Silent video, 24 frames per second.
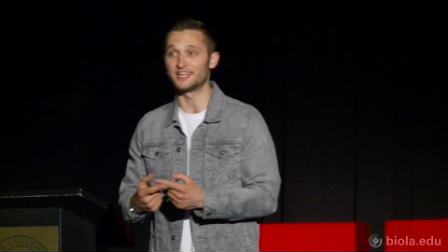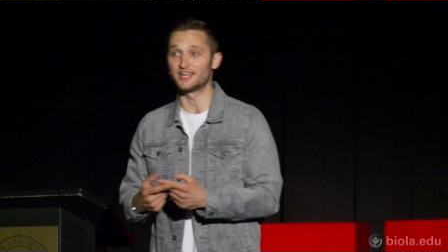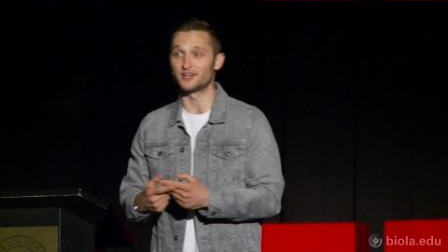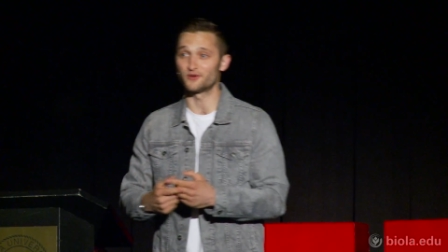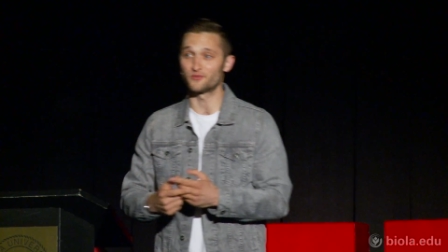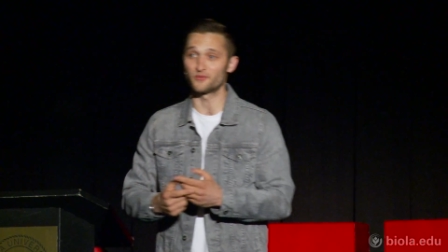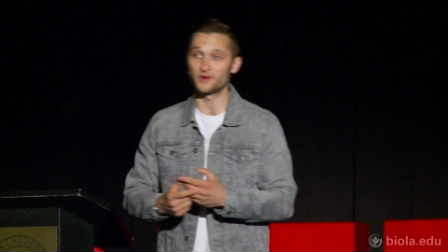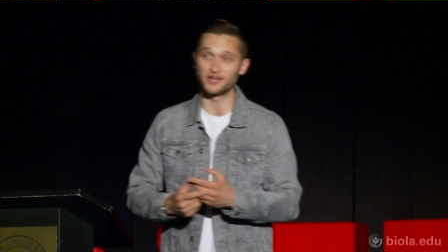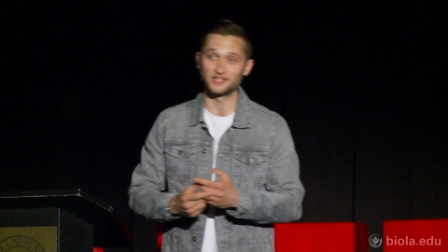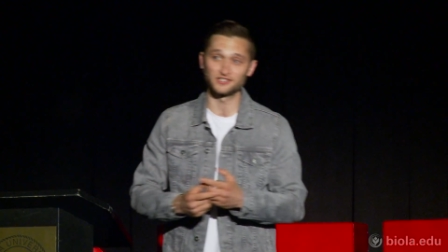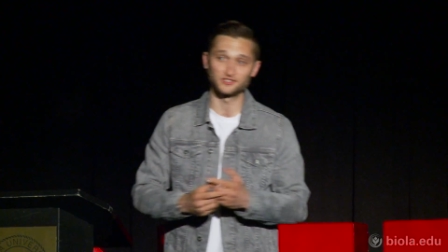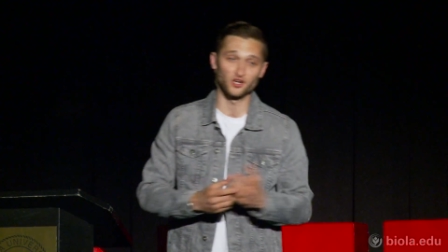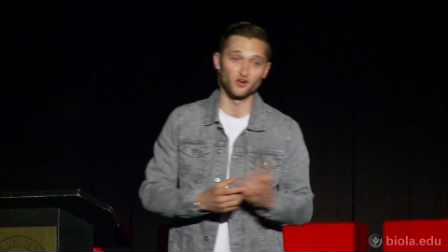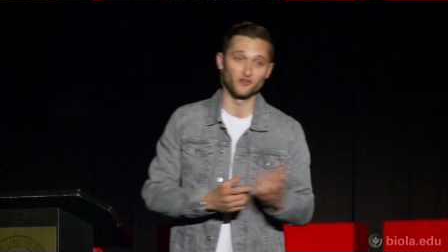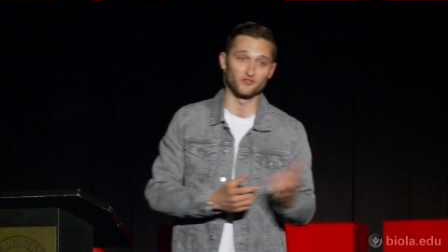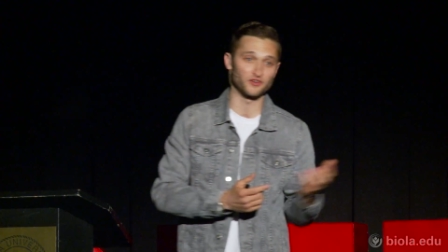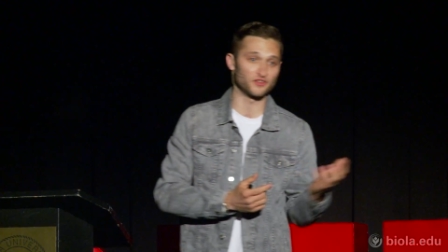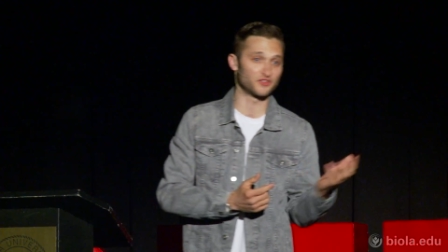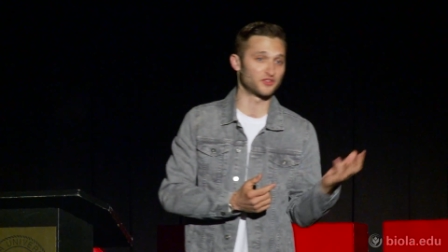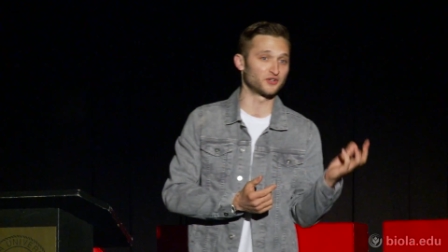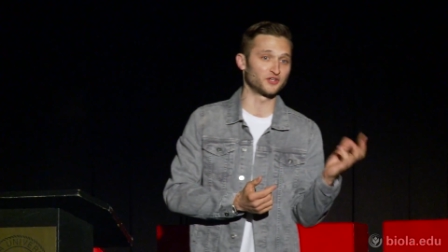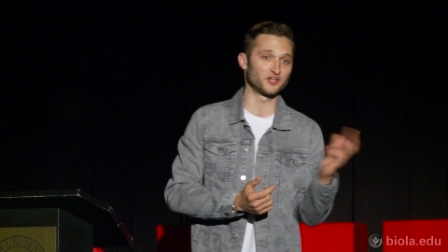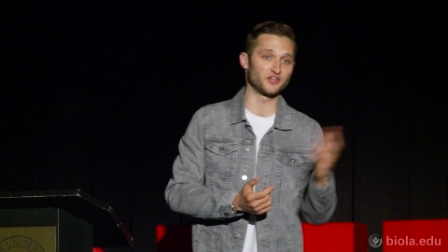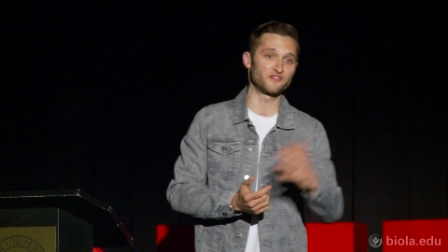And it raised over
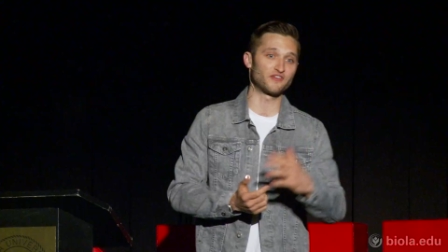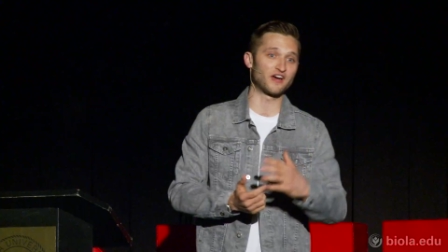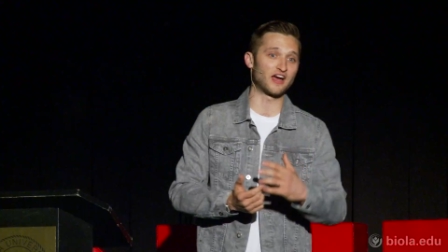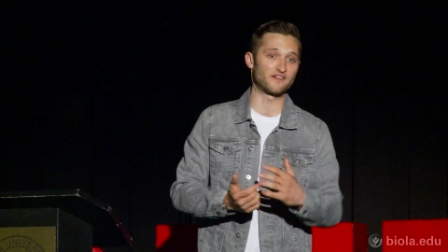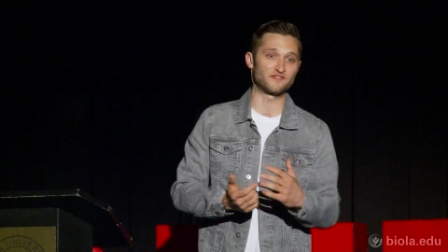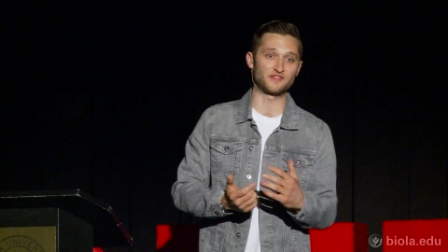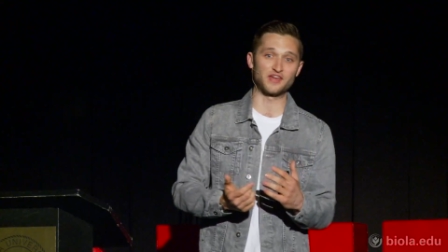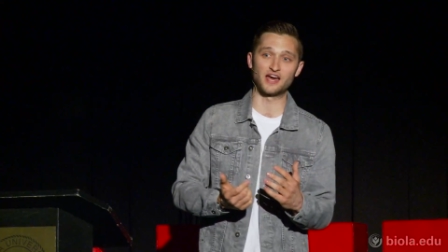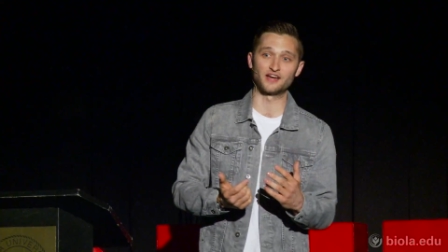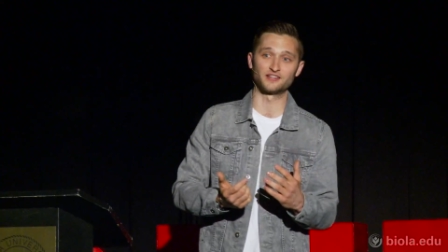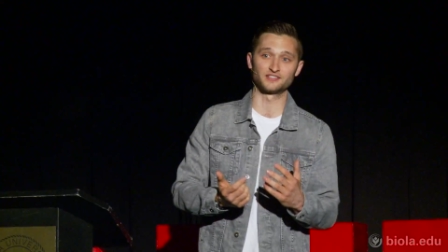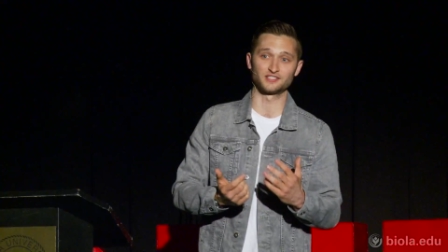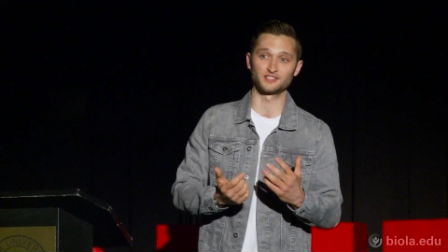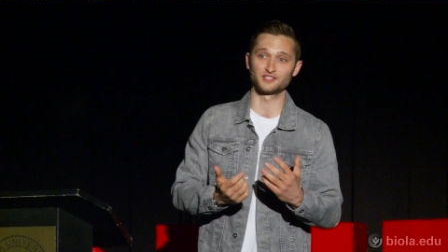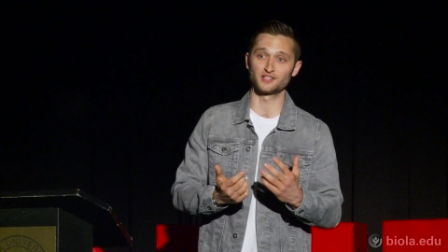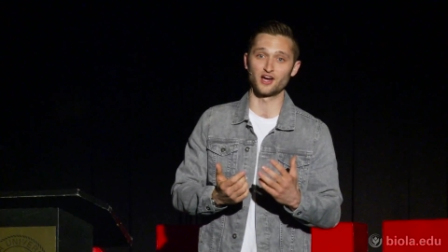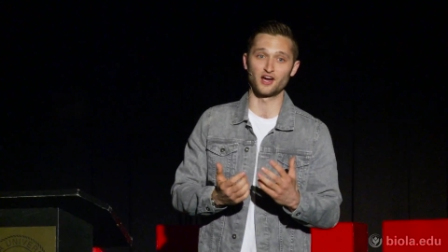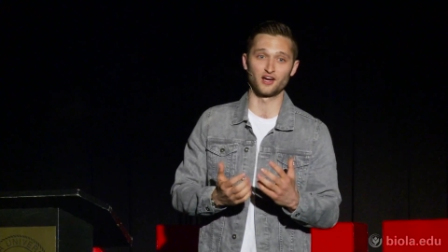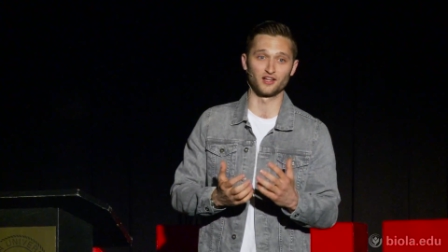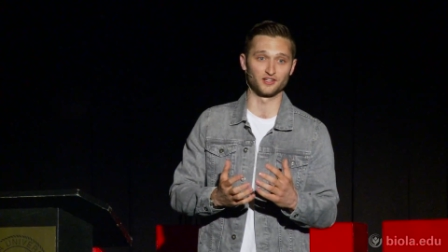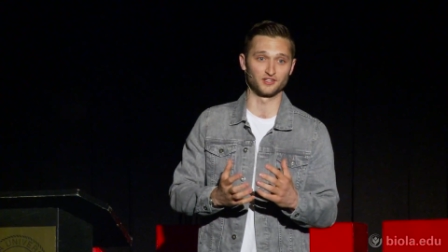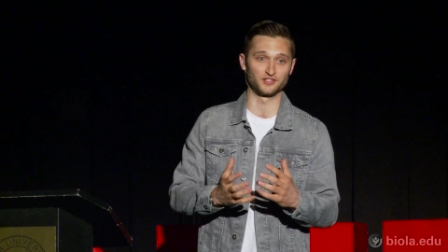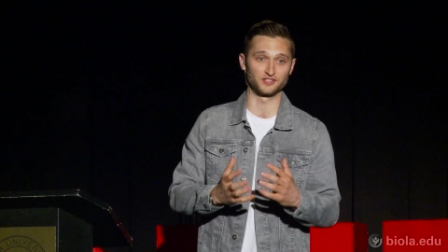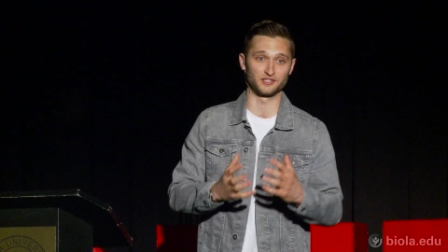thirty-five thousand
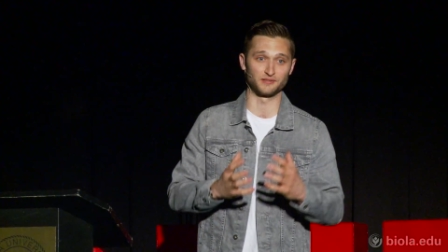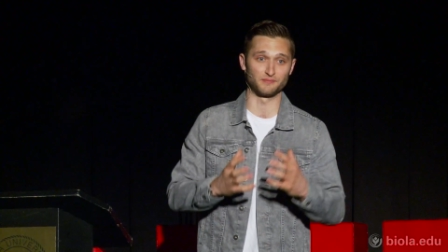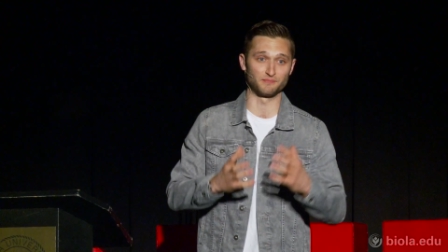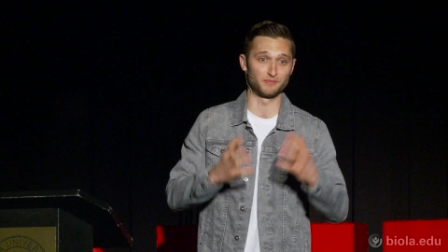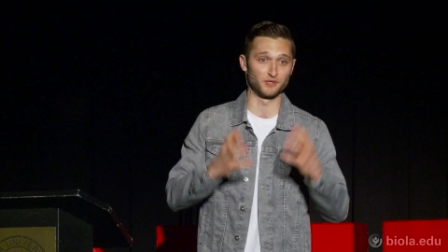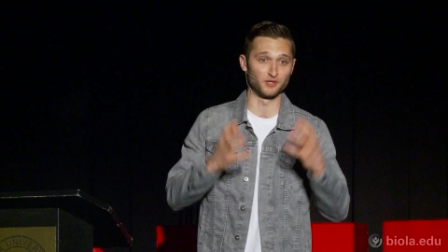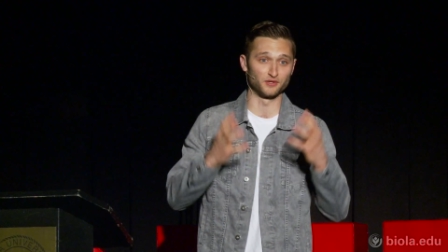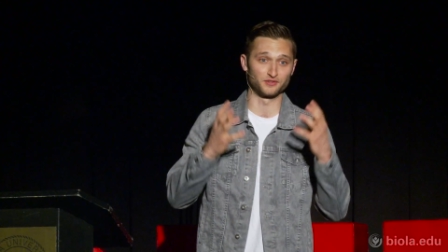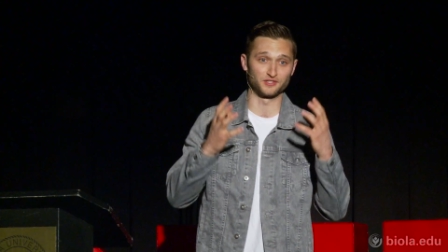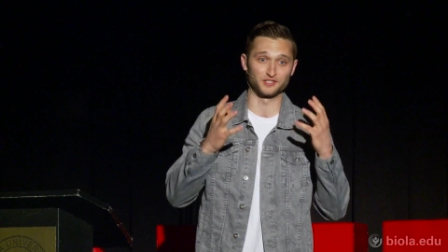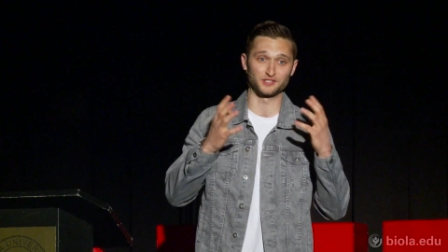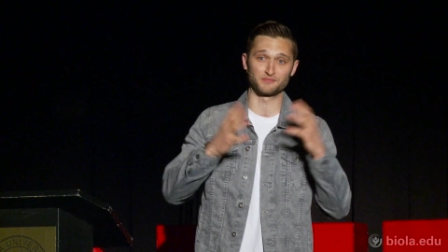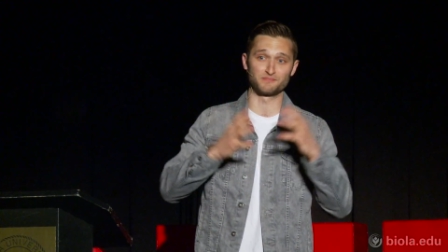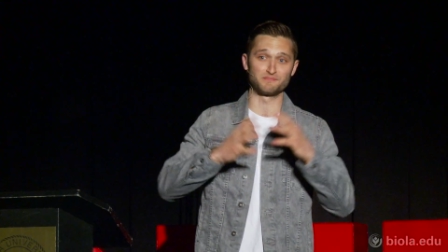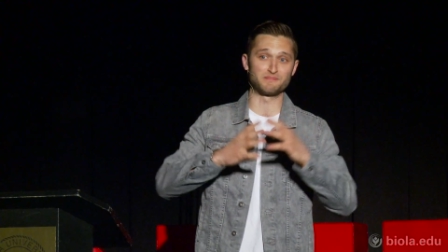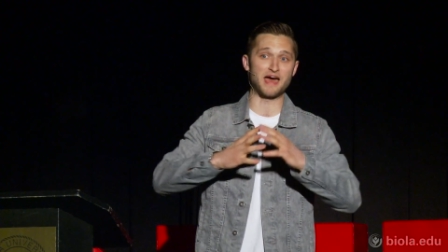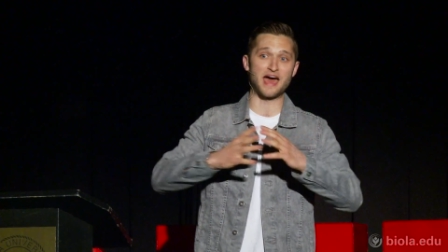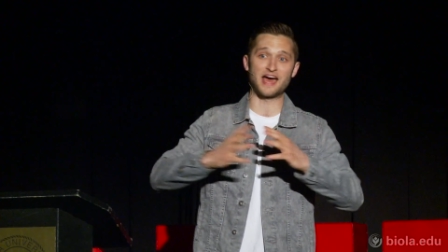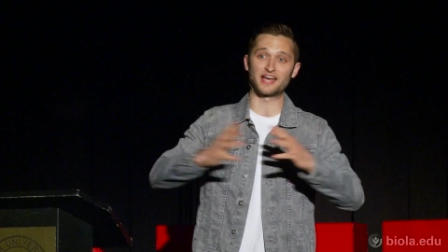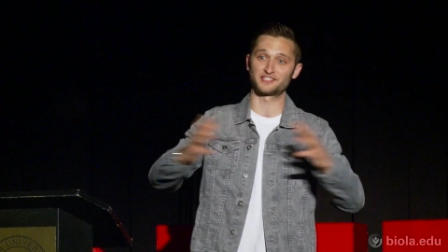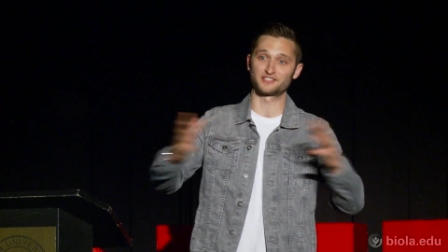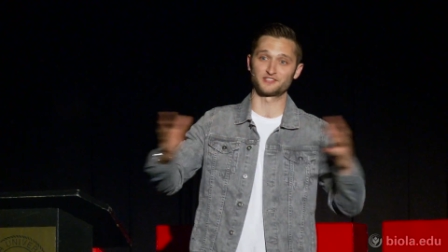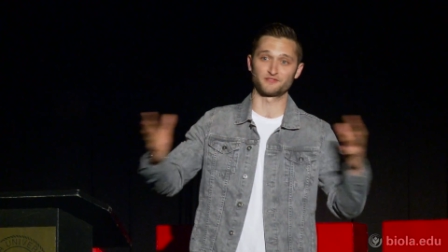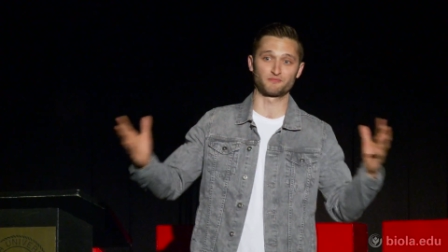dollars and built this
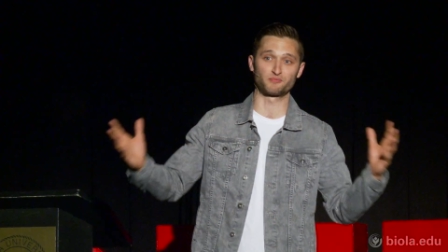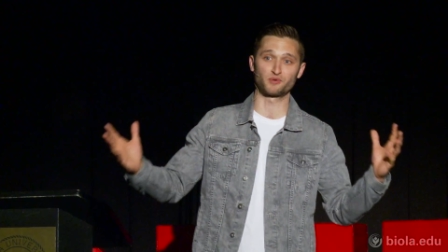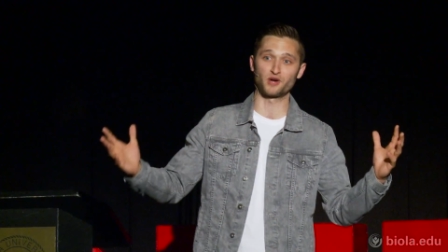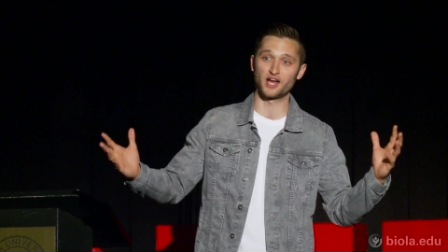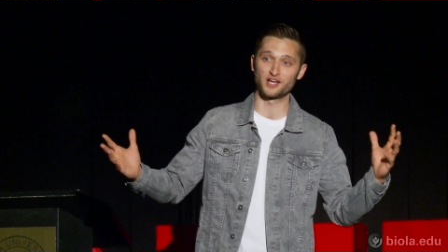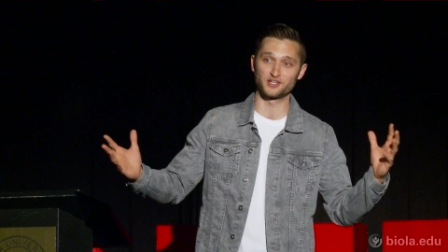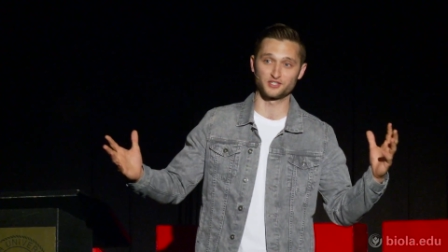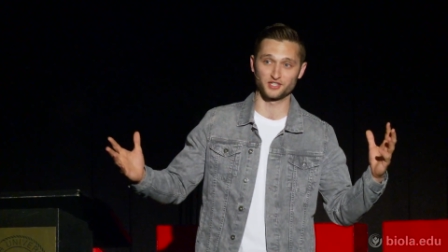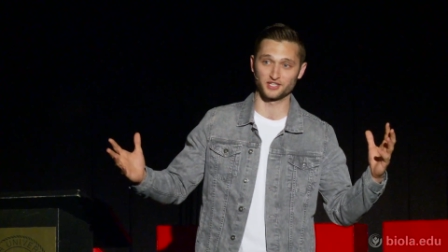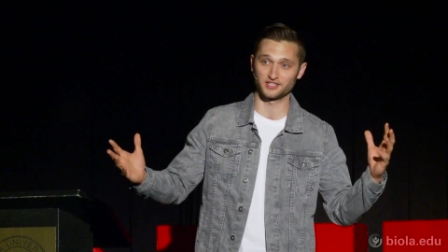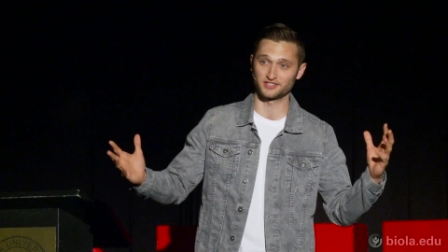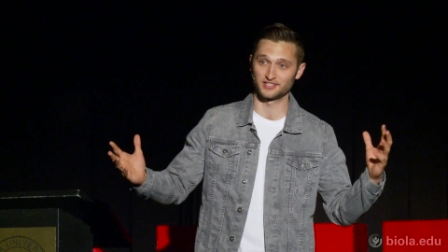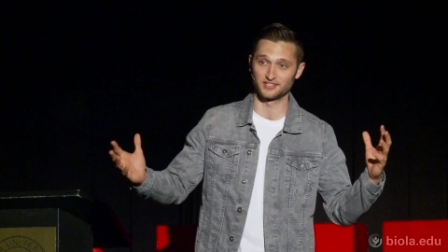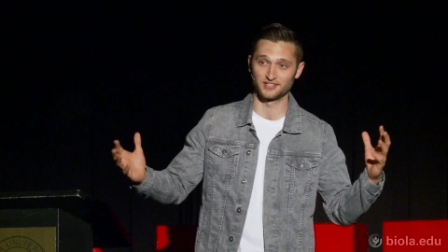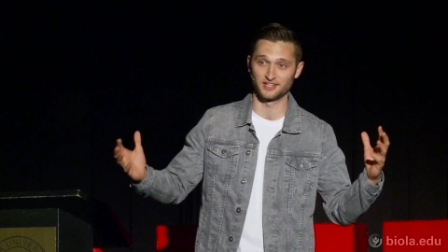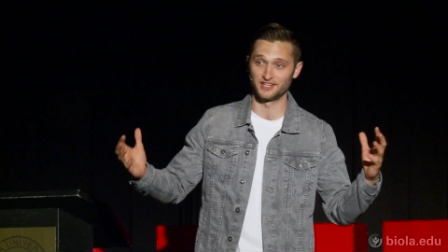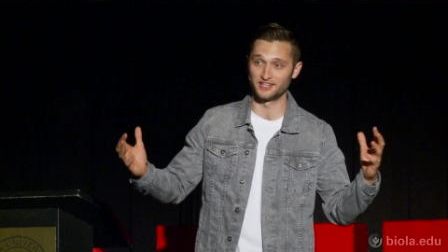massive project in,